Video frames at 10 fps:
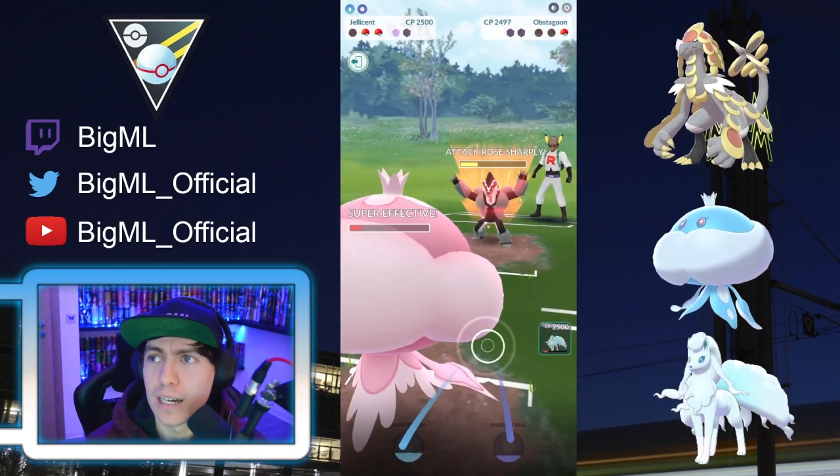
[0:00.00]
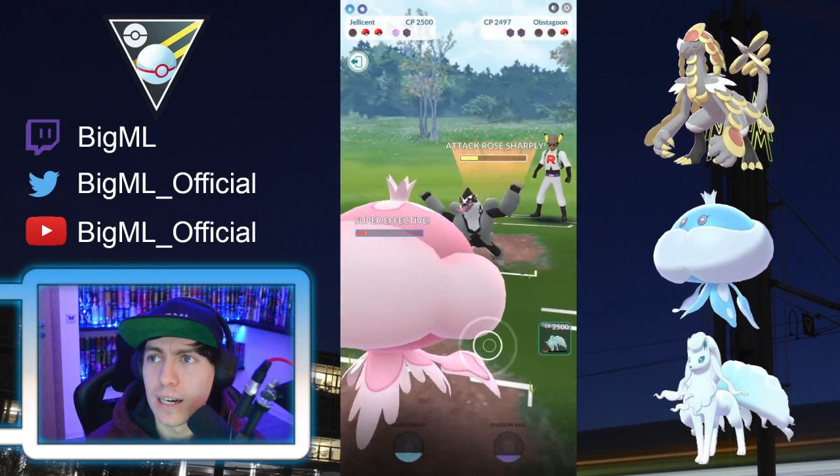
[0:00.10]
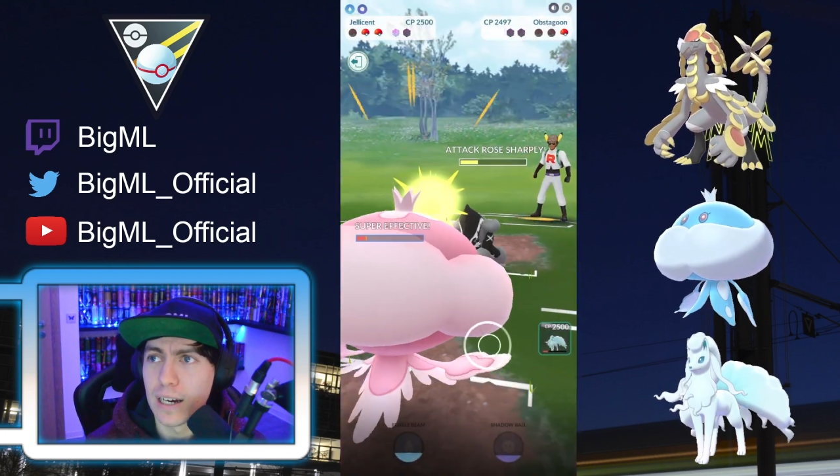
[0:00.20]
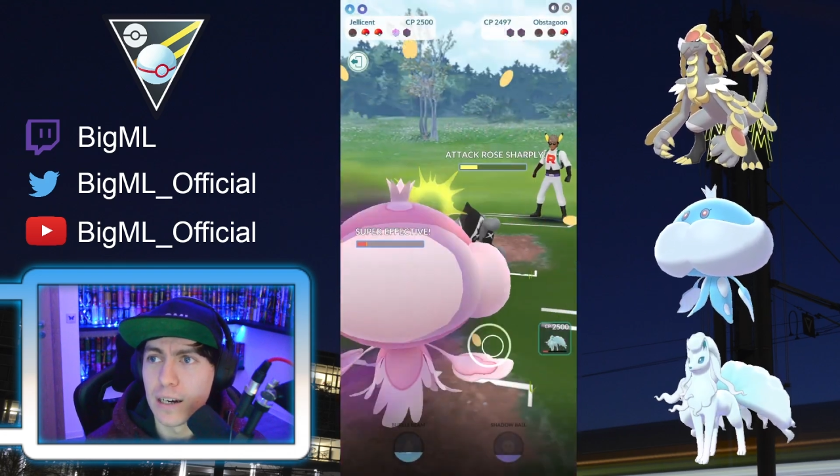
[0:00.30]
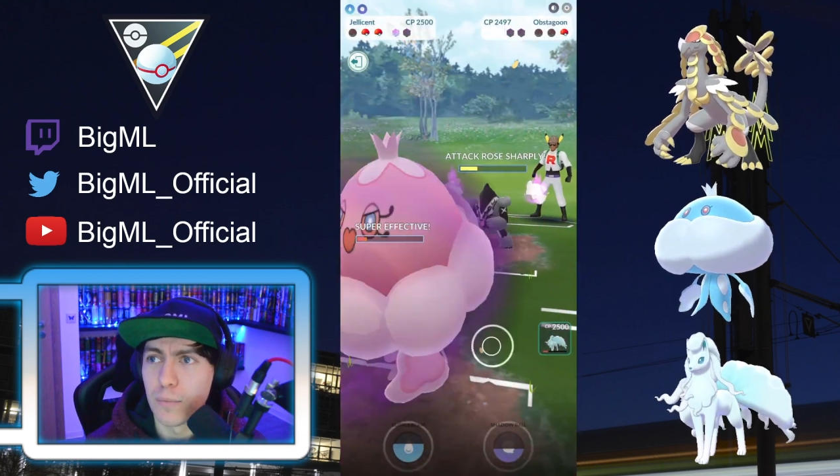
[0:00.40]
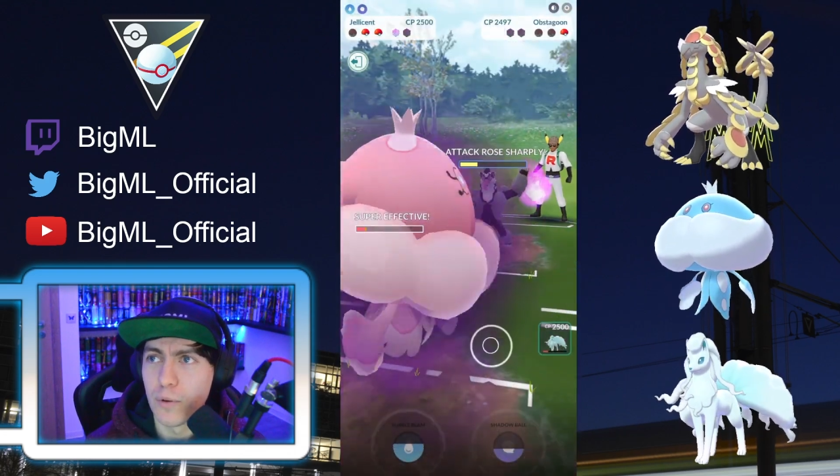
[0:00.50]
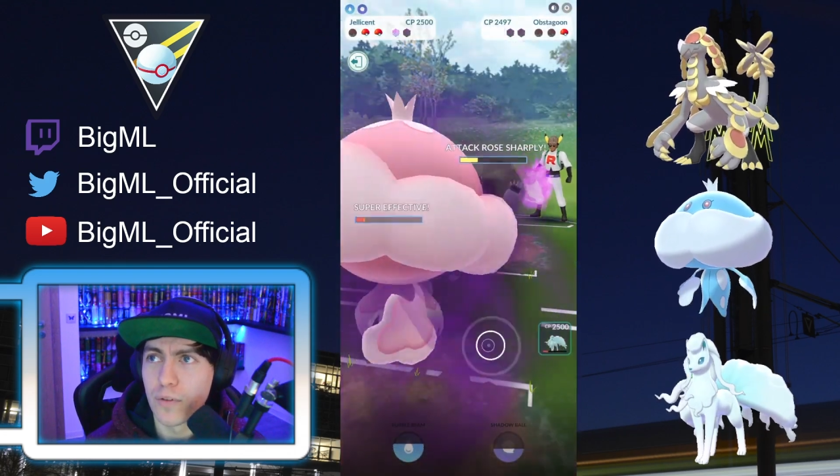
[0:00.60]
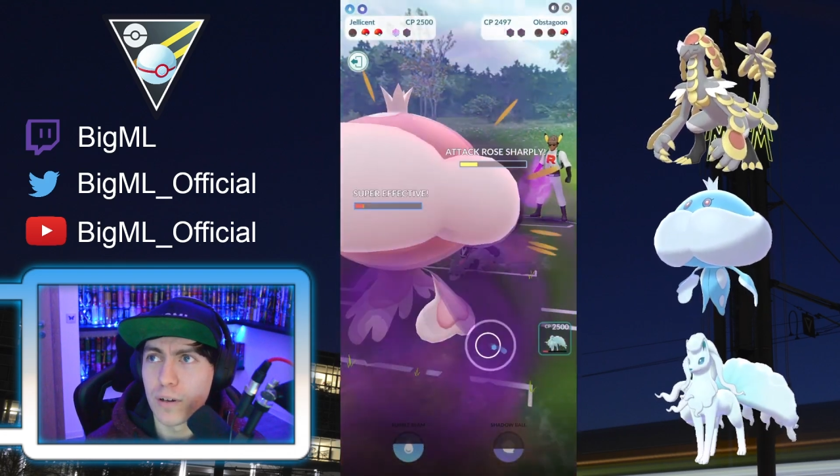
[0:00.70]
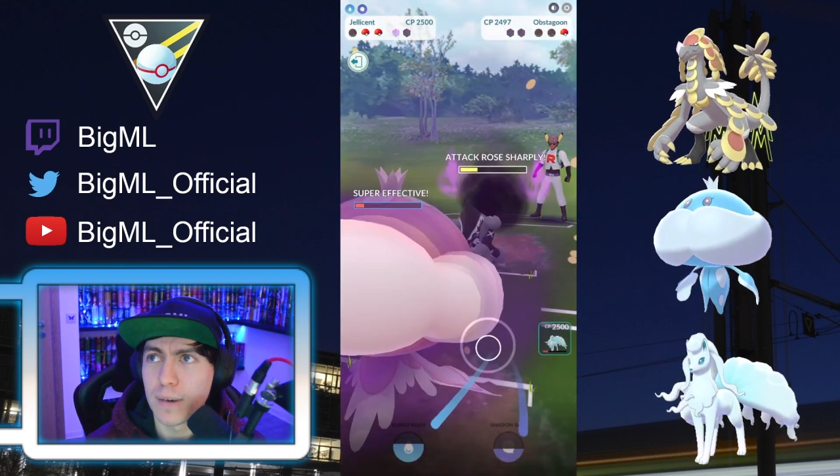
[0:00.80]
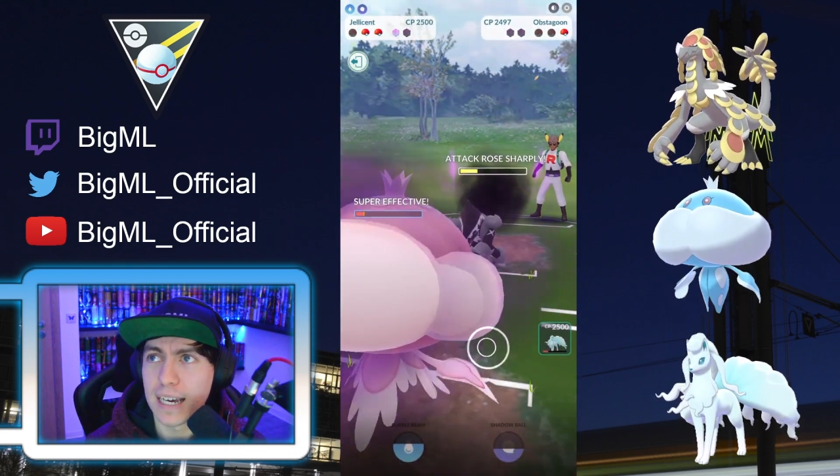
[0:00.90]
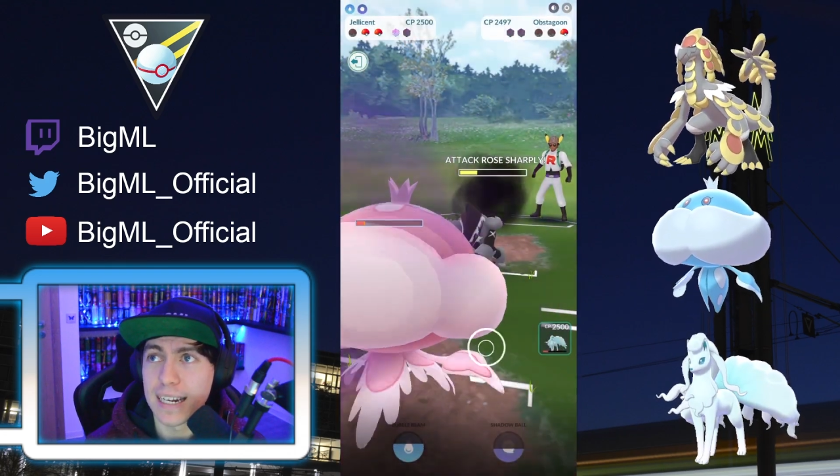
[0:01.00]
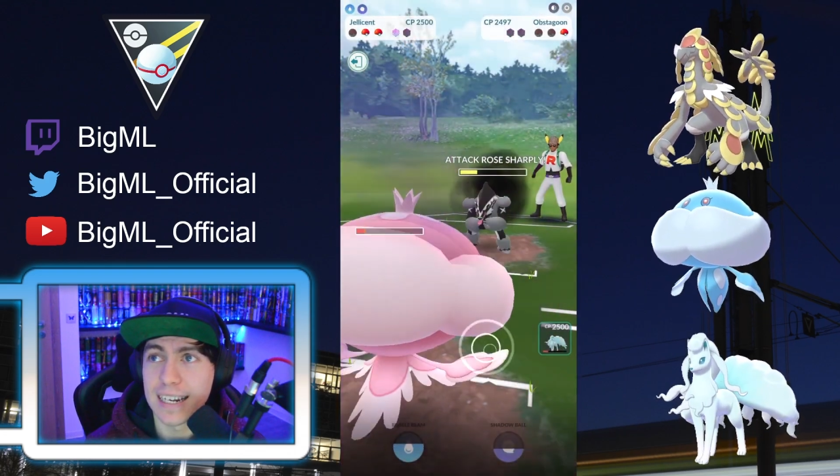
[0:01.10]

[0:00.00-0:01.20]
a move on my A9.